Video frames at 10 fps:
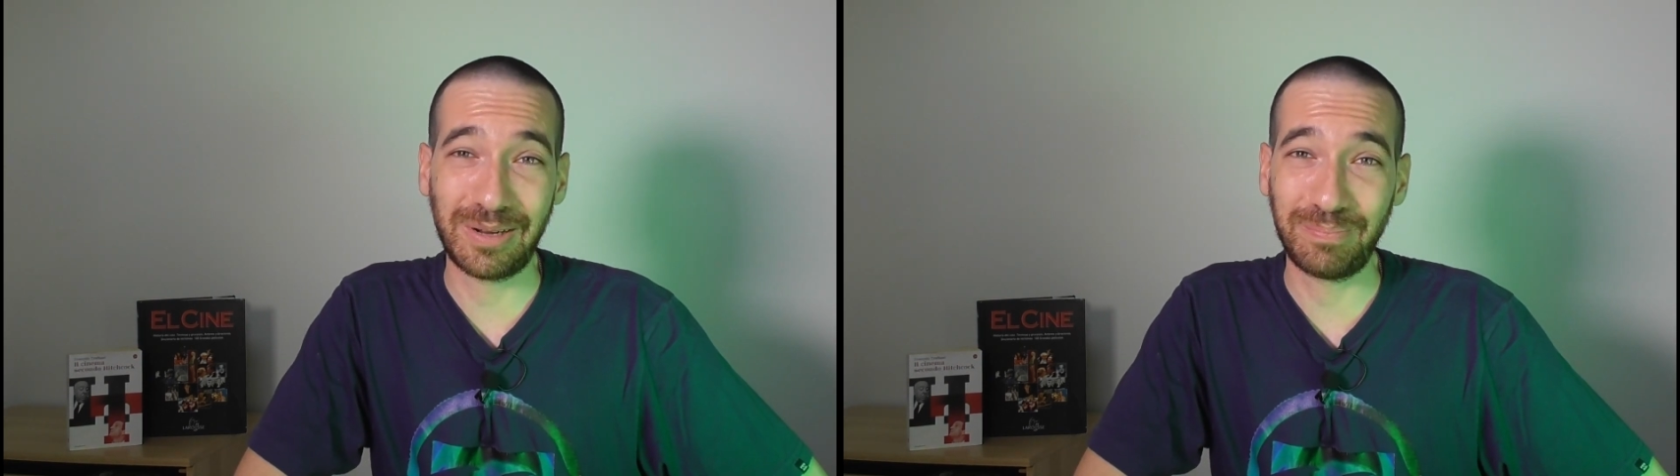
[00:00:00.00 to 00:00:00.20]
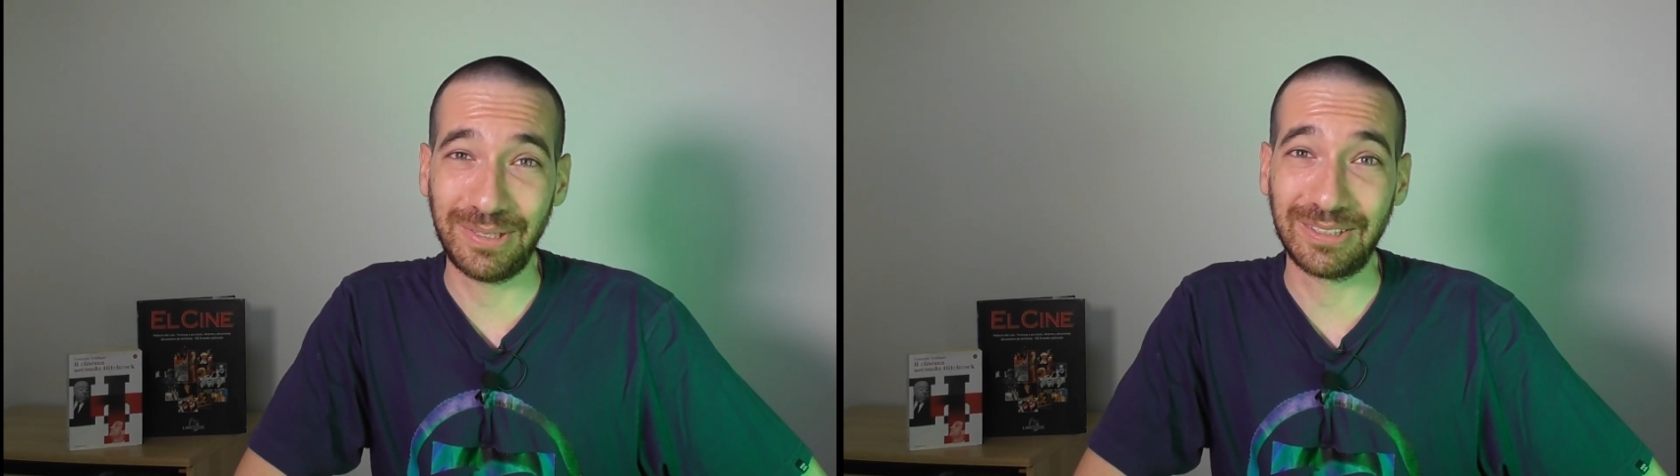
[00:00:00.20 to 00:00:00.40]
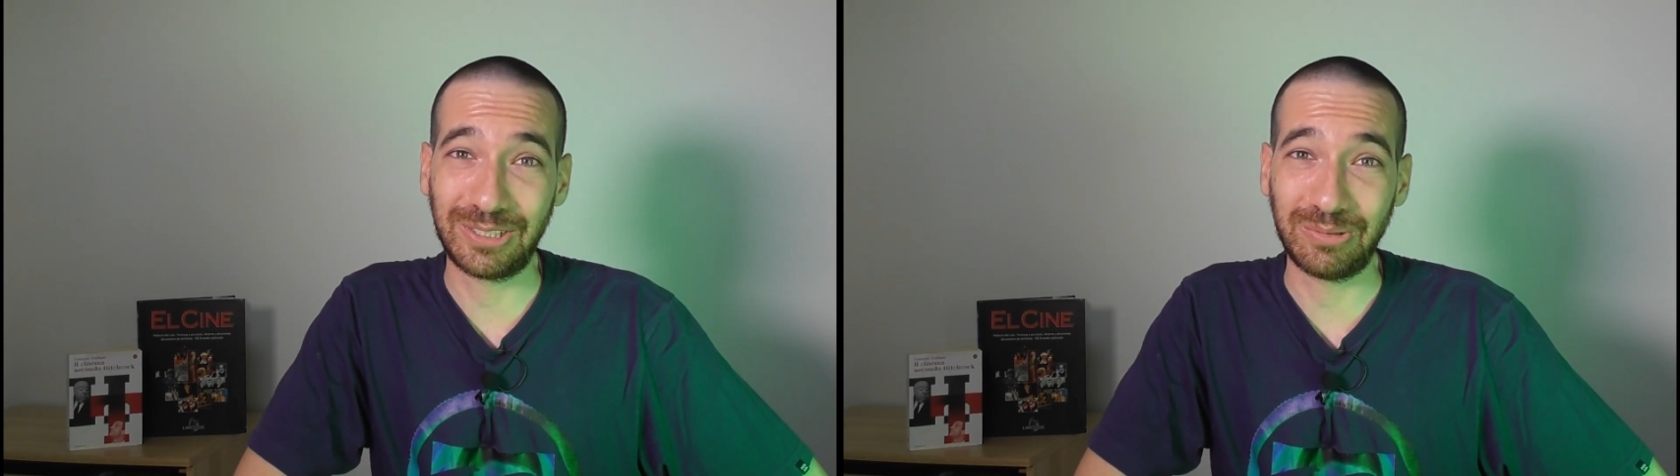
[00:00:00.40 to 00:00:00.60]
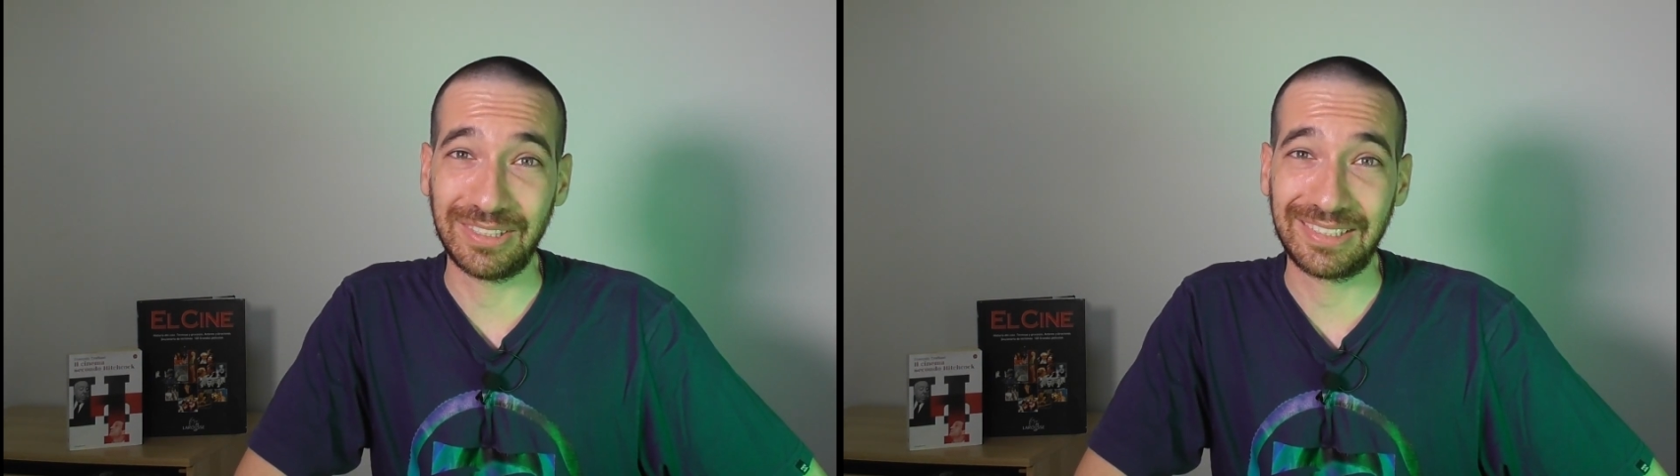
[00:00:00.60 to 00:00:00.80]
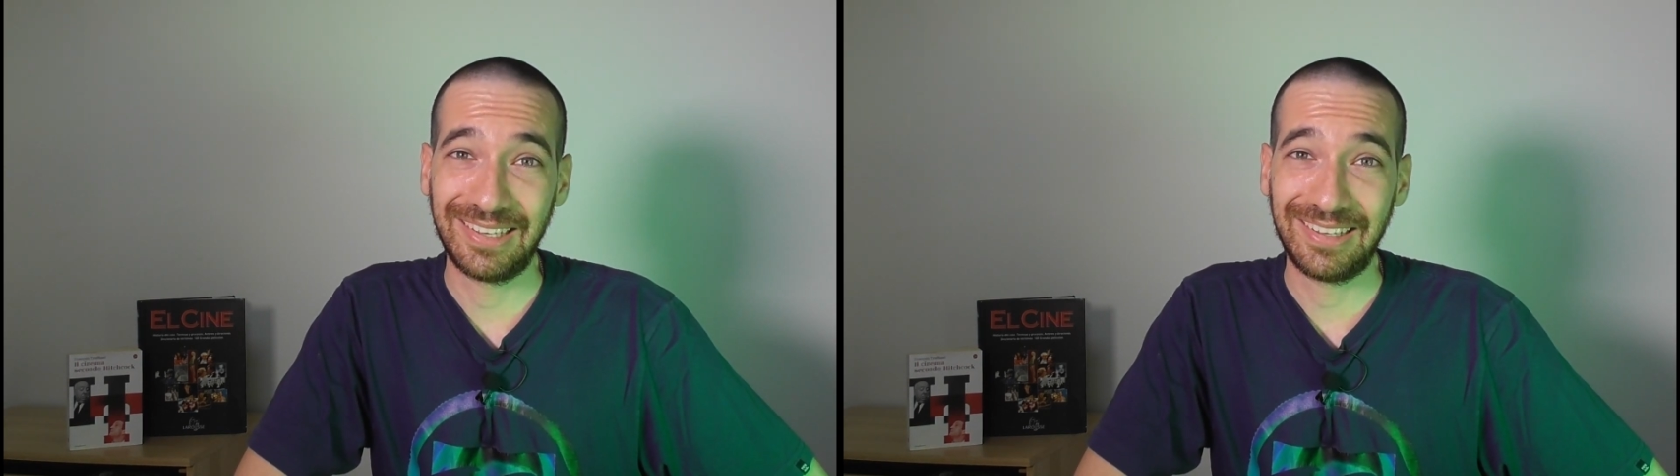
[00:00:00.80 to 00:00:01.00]
plot
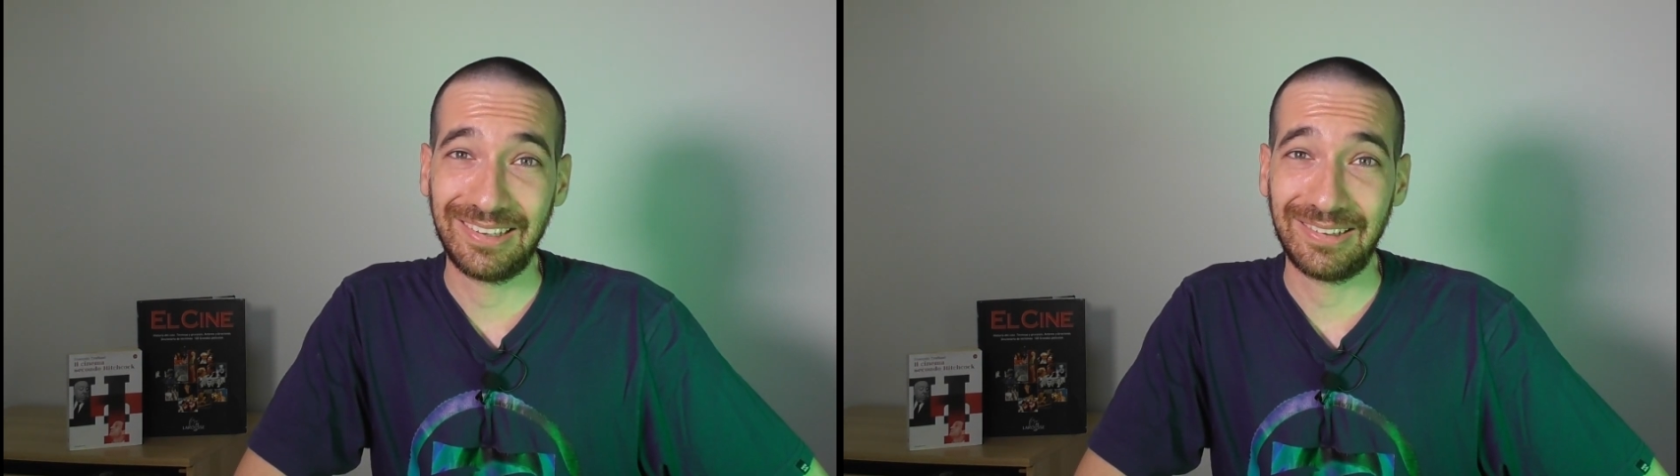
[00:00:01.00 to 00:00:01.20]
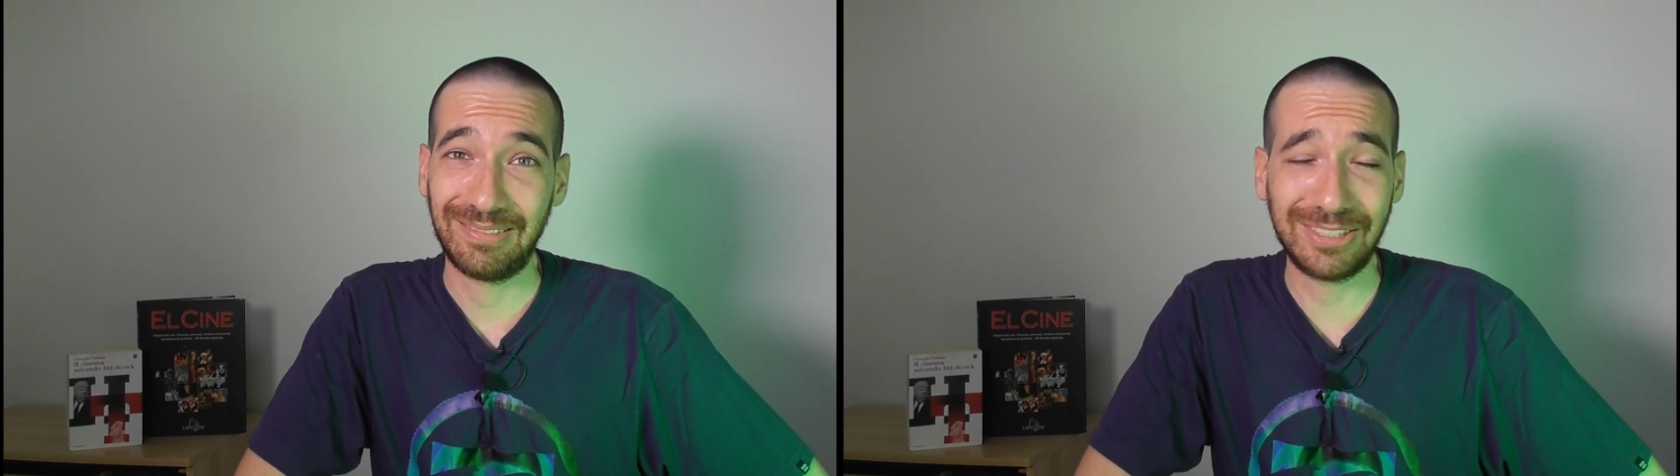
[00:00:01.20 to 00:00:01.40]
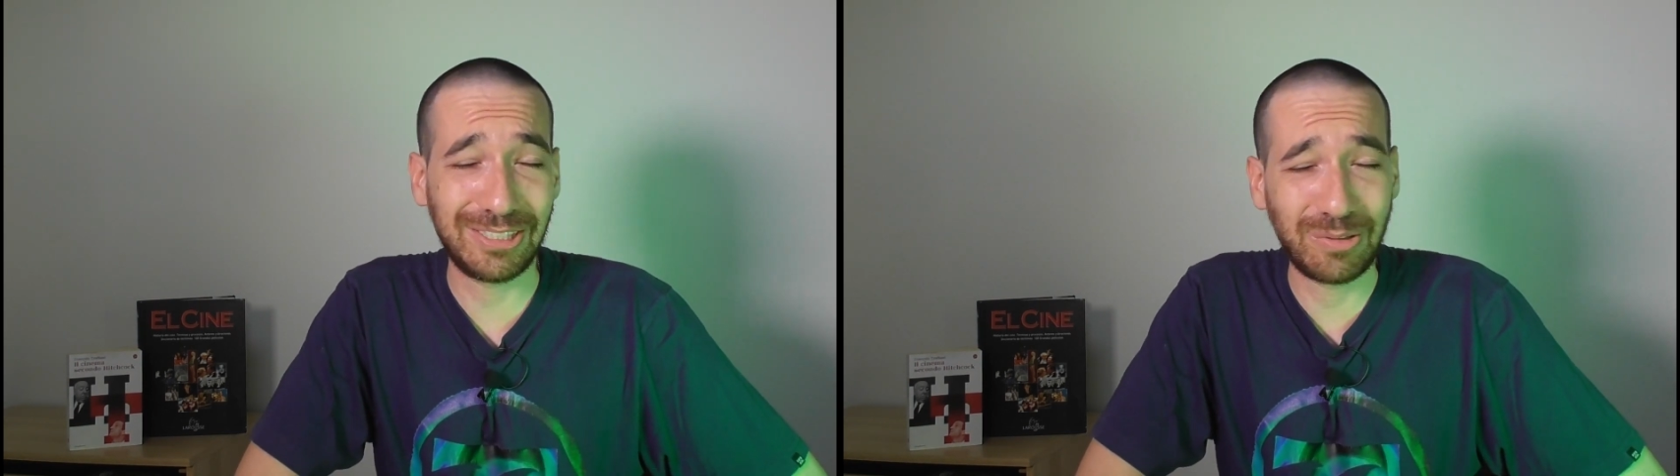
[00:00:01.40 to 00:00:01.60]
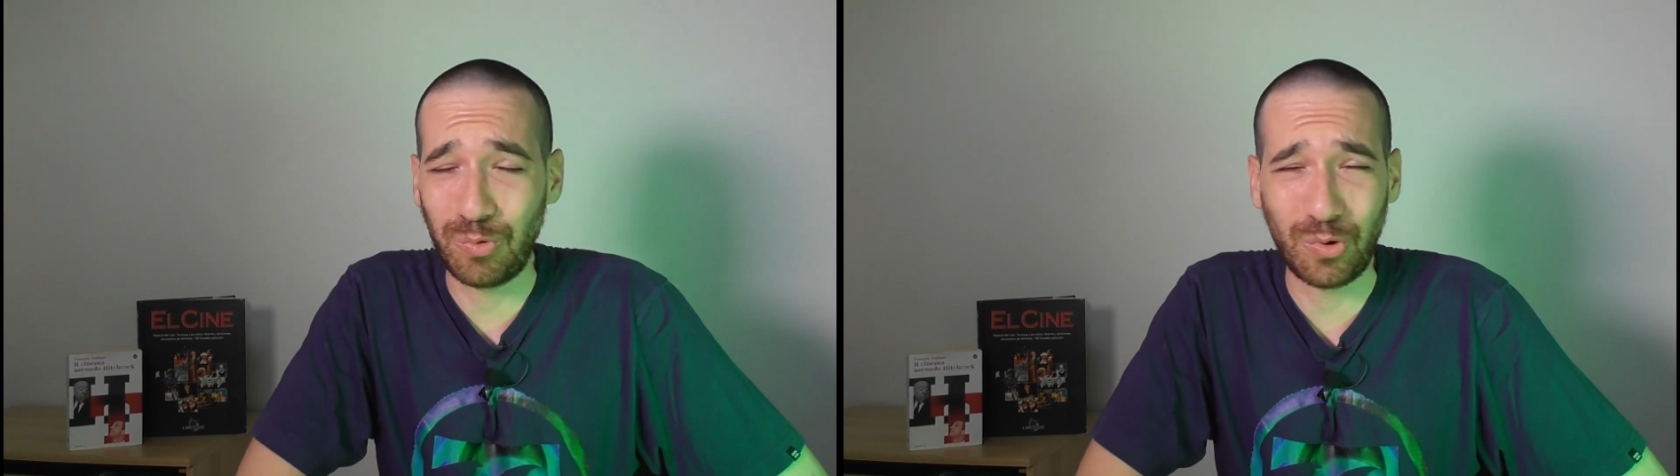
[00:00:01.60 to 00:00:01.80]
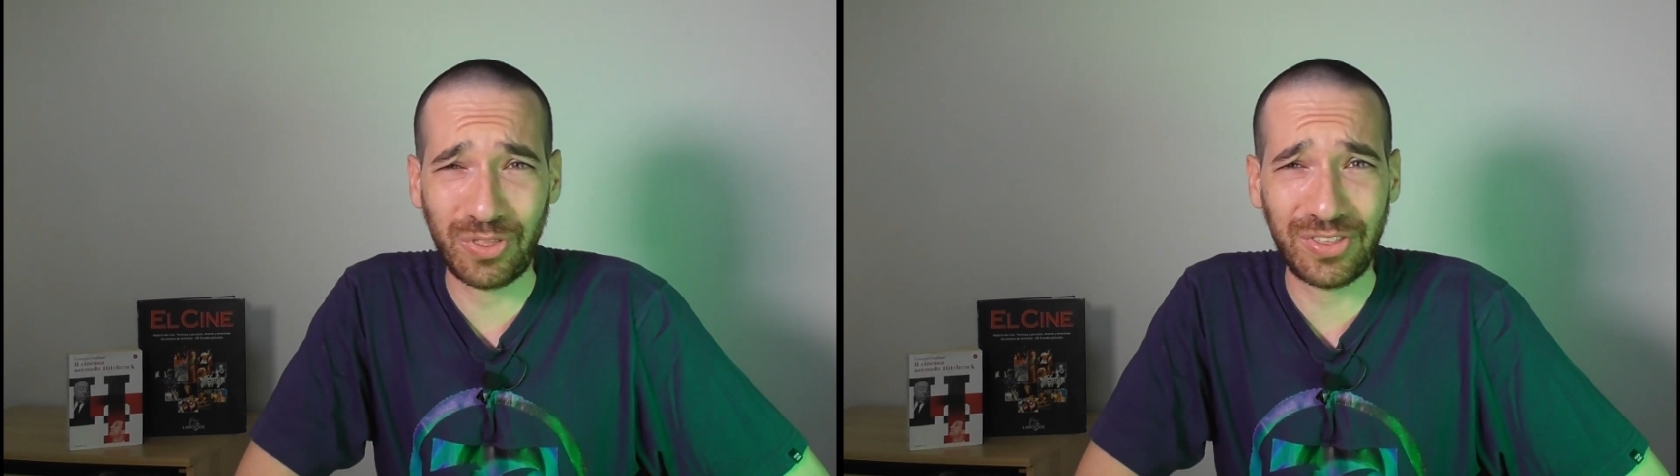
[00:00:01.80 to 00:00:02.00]
twist. Was it
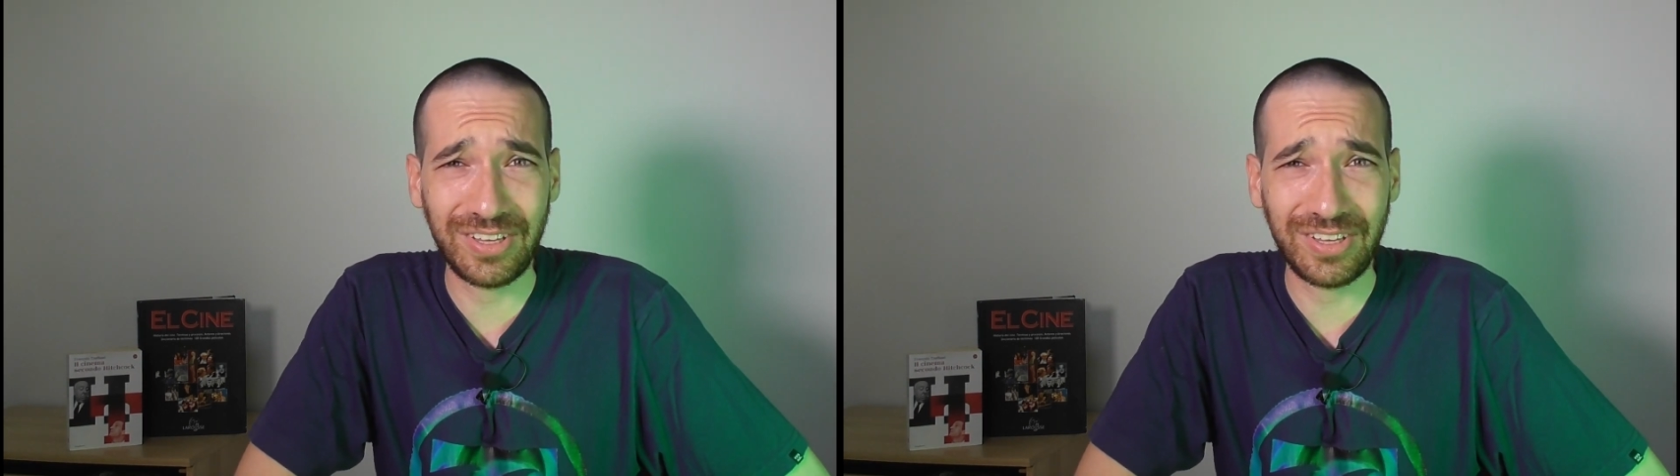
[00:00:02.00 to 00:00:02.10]
worth